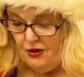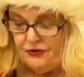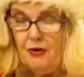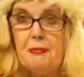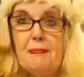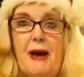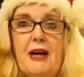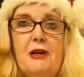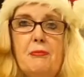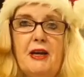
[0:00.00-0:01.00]
So I'll be back
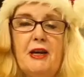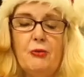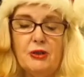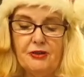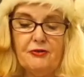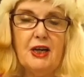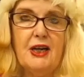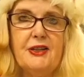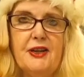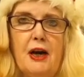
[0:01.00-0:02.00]
in a minute once I've
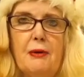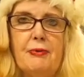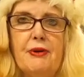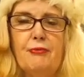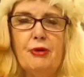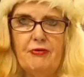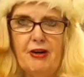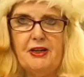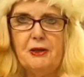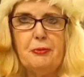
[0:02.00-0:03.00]
cleared up and we're
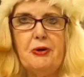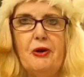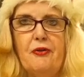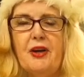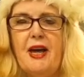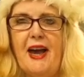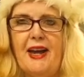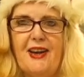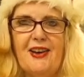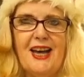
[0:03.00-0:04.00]
ready to put it on the
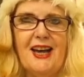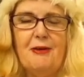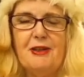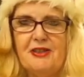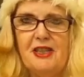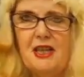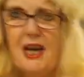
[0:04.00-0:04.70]
cake, okay? See you